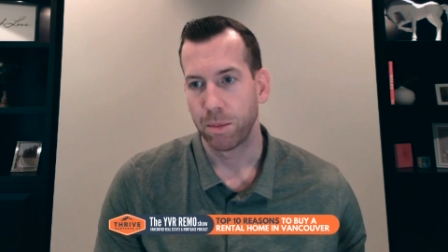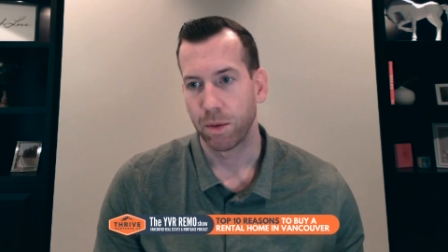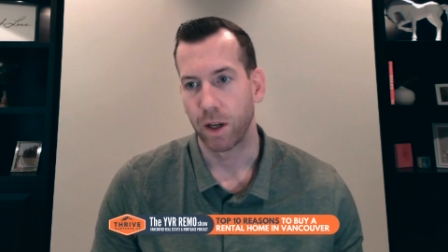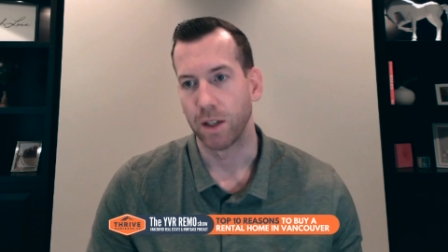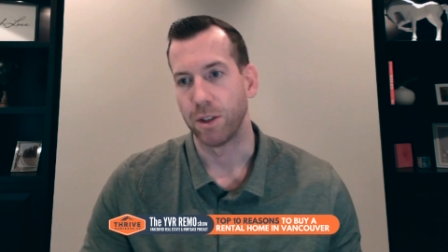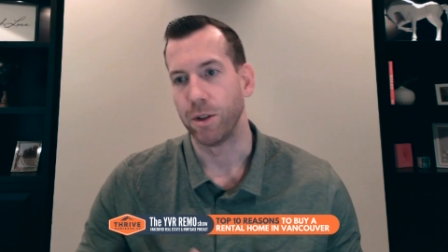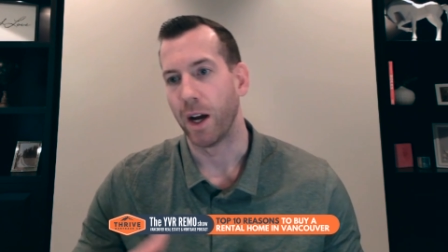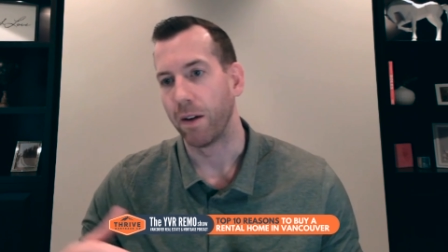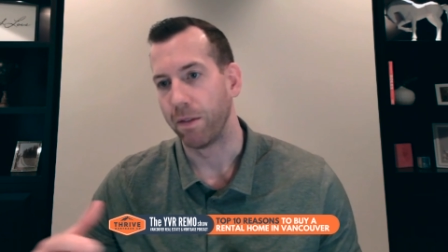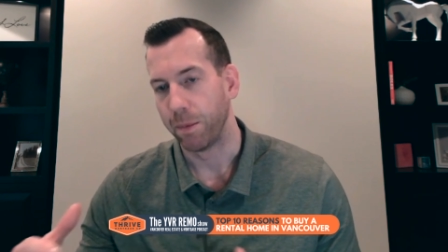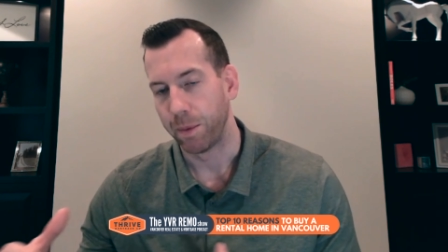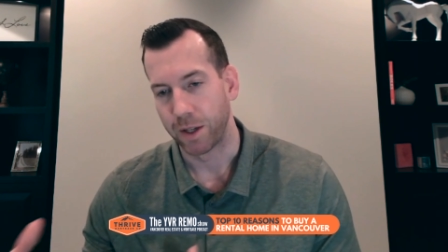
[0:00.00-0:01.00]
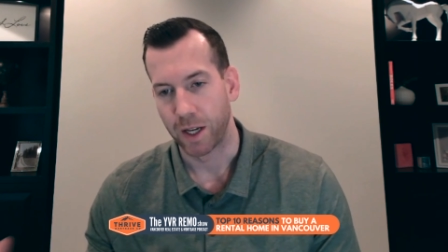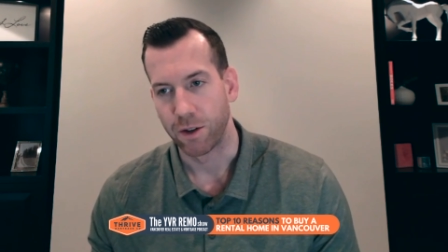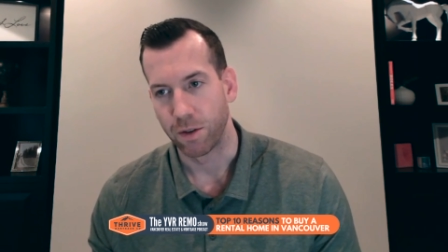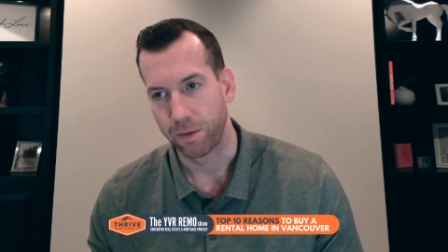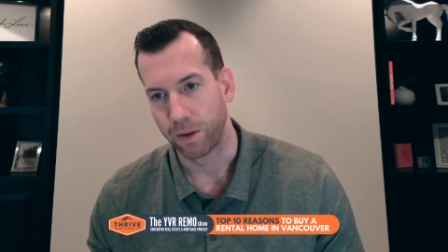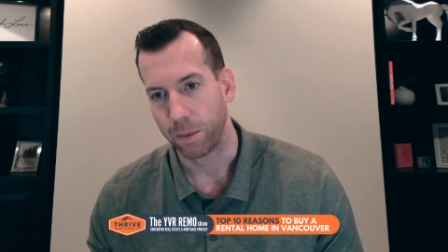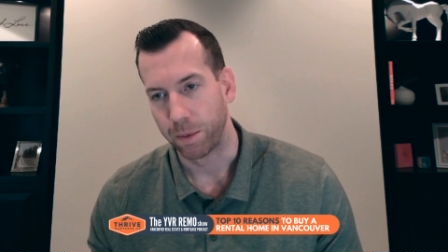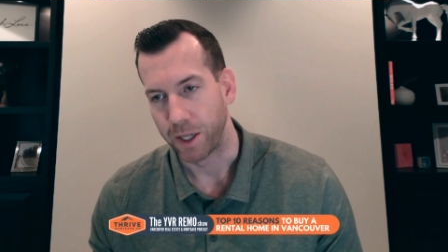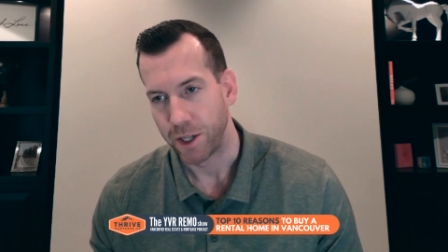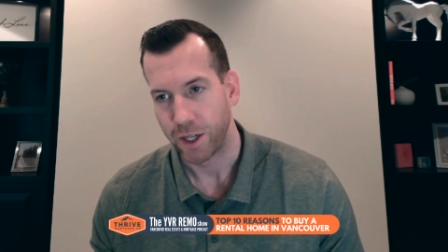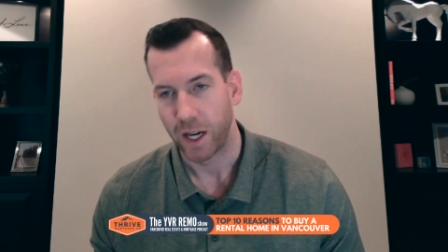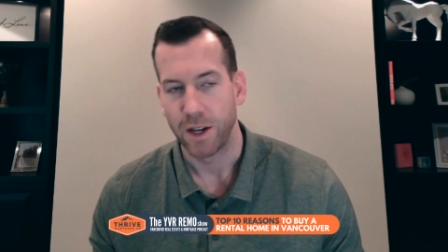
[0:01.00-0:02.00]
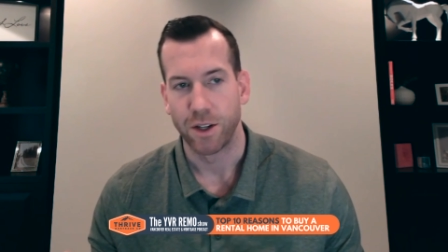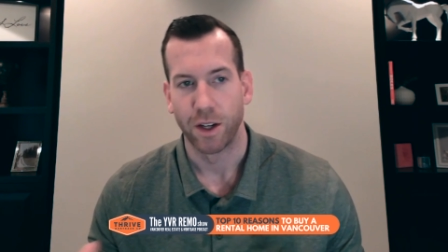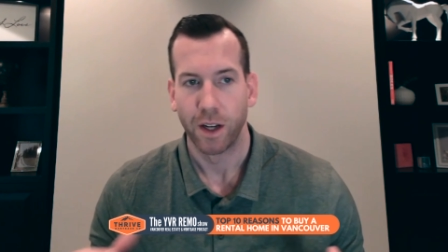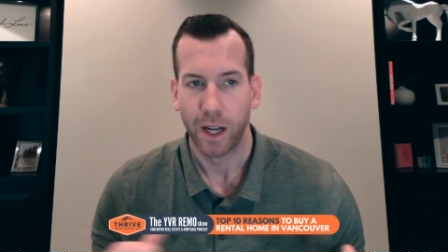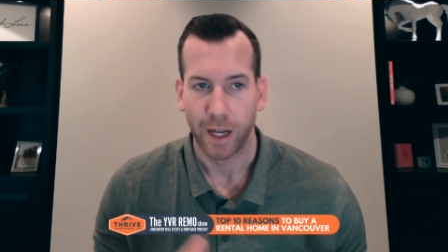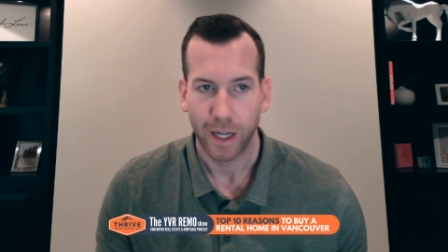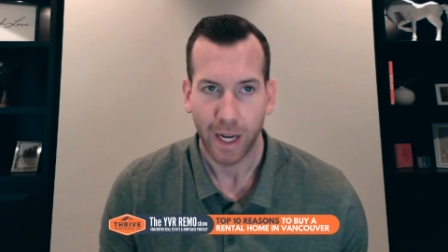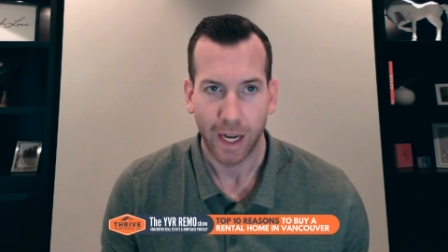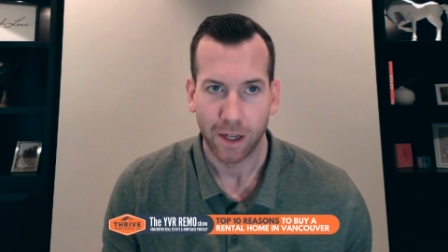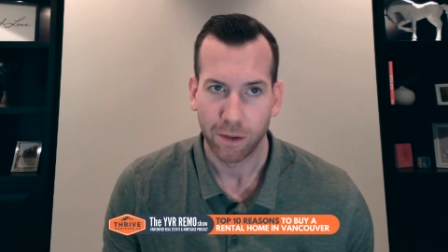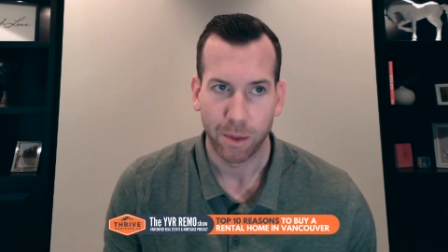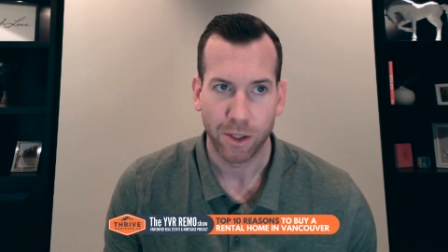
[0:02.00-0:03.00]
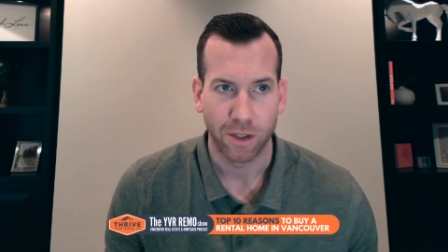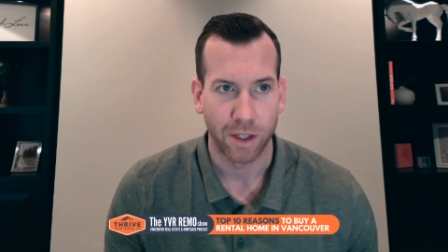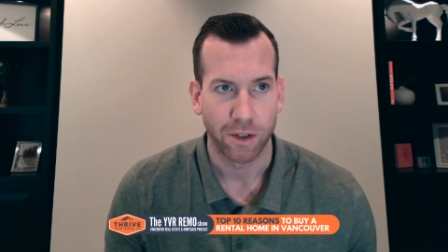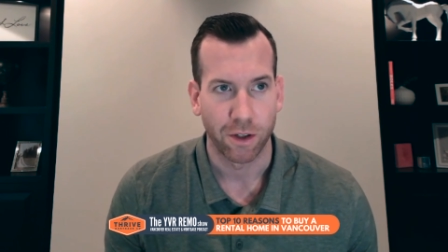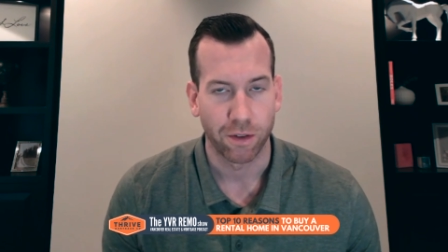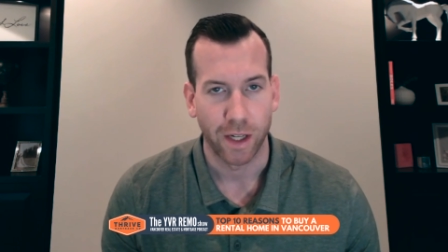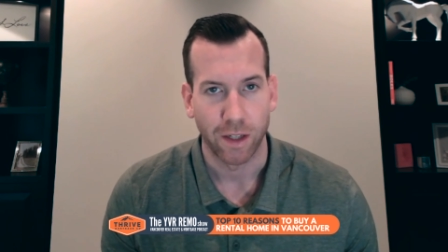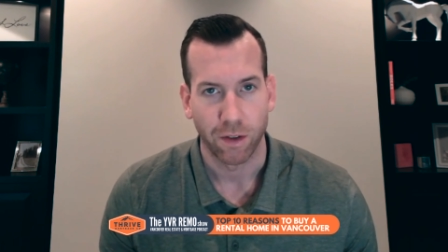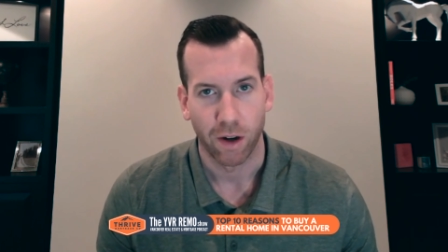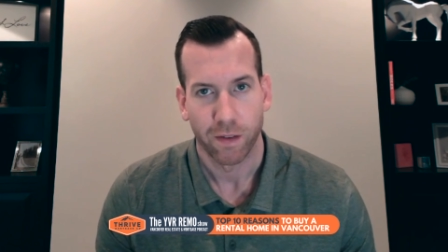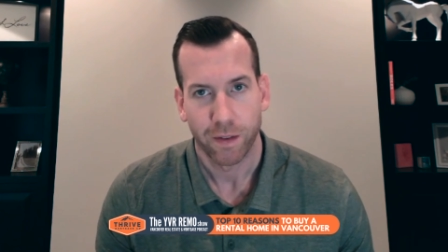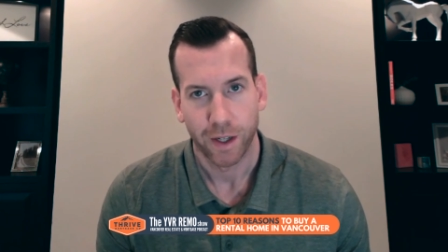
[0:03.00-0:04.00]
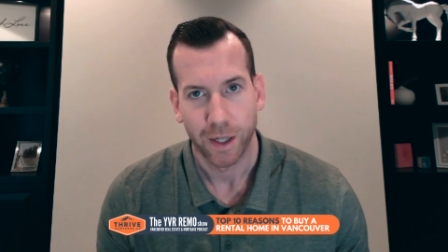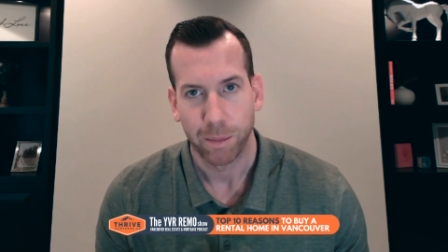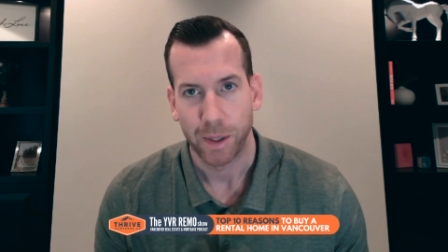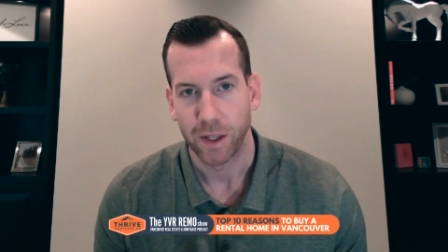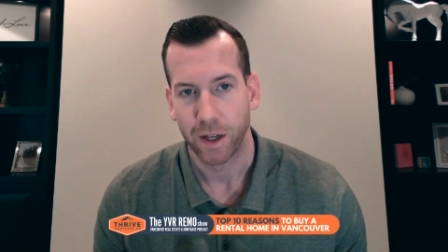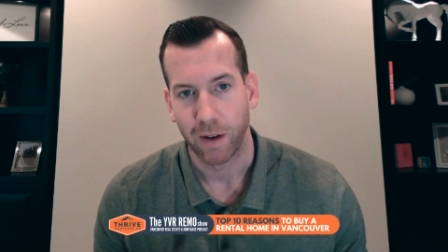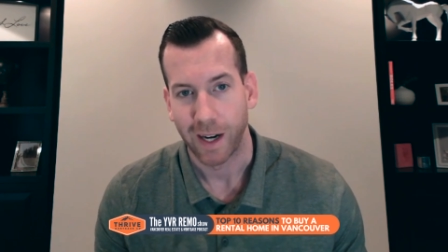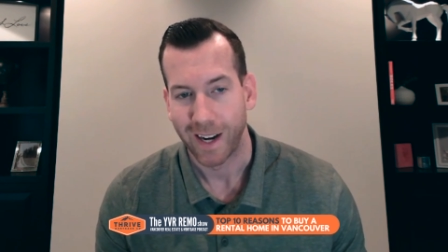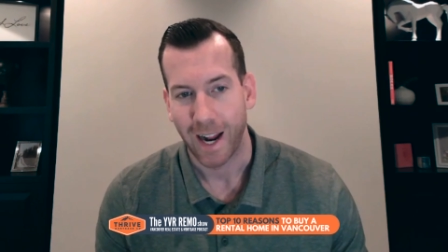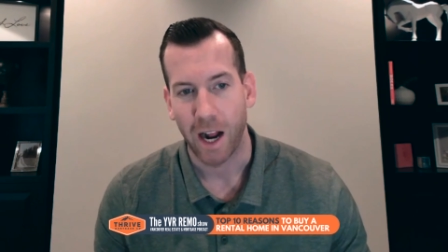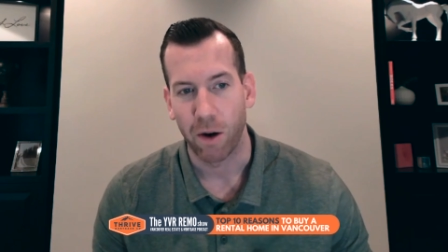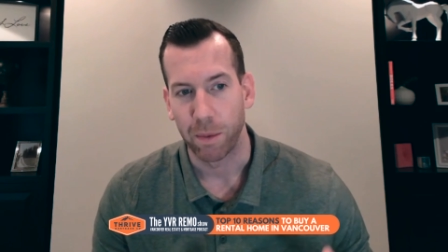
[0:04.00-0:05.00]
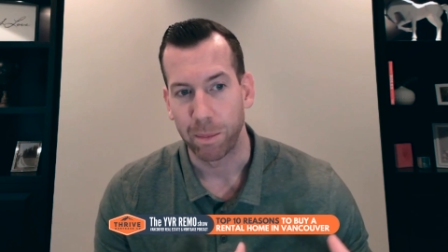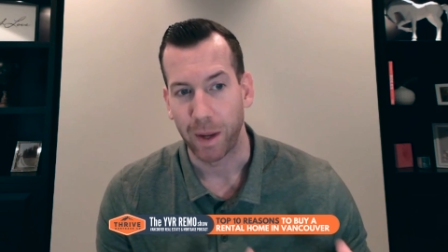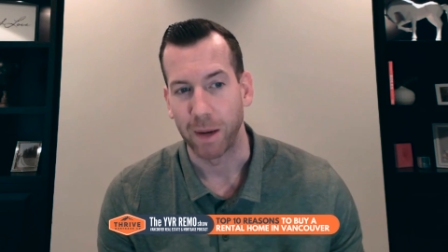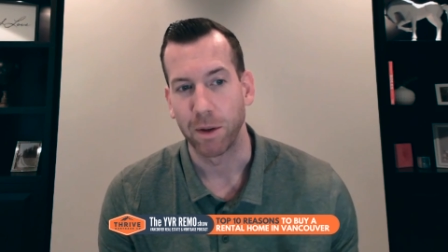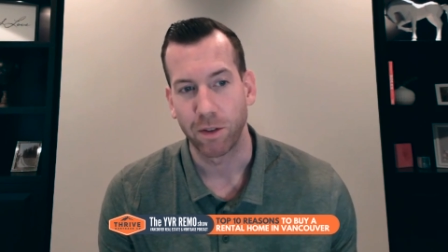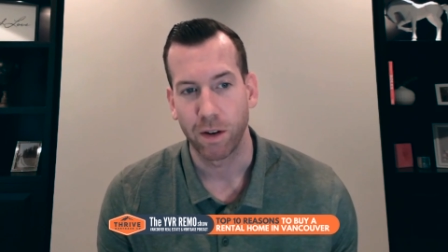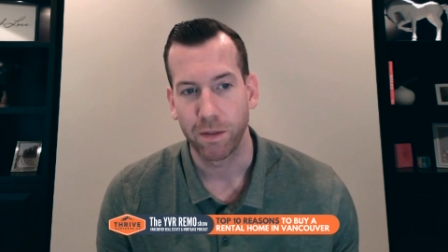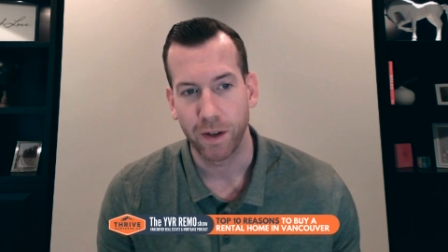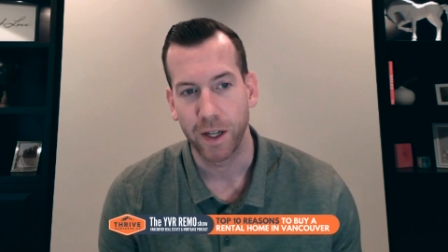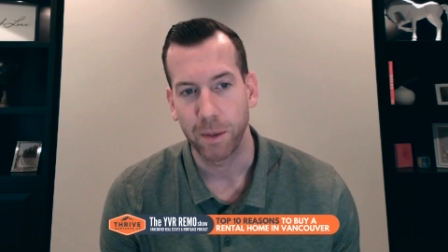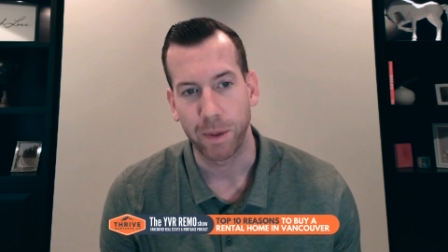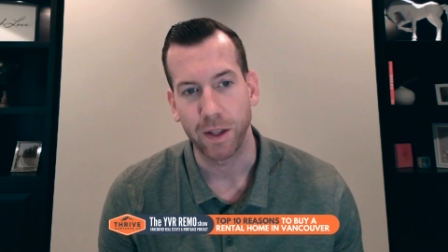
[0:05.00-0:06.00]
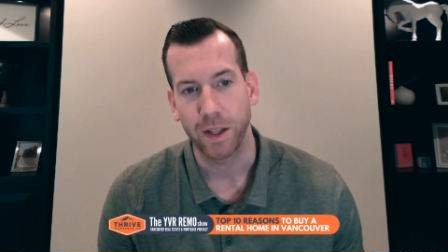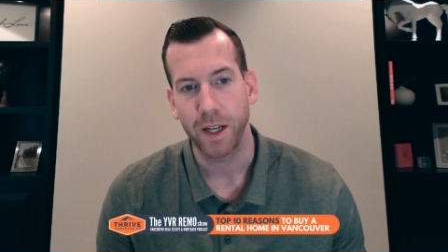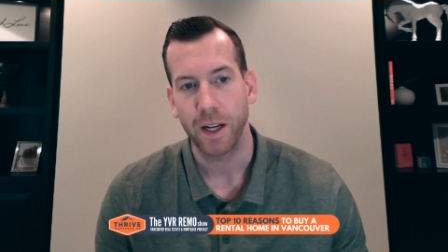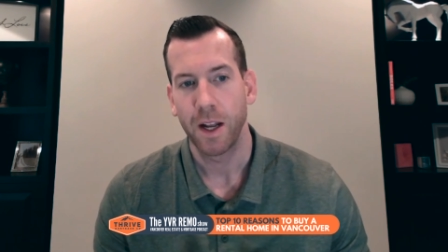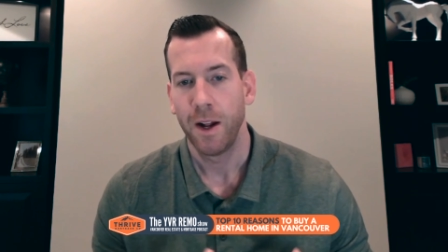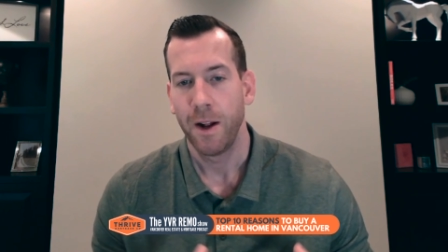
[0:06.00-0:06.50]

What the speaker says: Plus, you have the potential for appreciation. And again, as much as interest rates aren't very appealing right now and payments aren't very appealing,